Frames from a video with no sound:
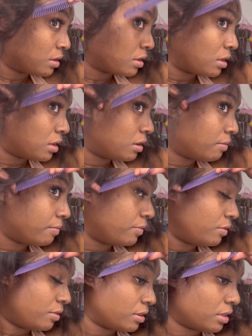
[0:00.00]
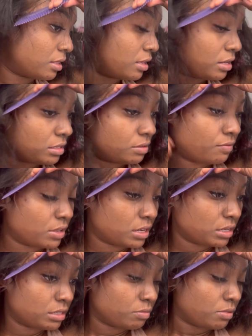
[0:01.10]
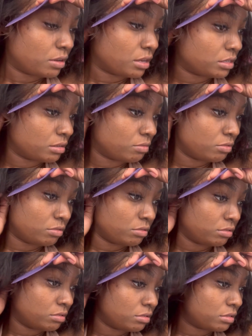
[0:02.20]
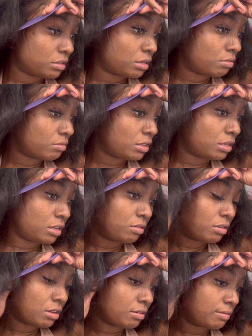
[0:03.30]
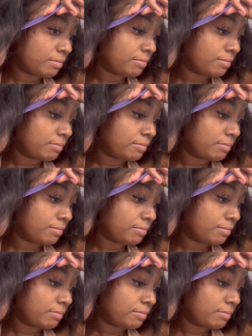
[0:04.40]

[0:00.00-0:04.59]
Okay, I'm gonna get that as flat as possible. Take my ear out.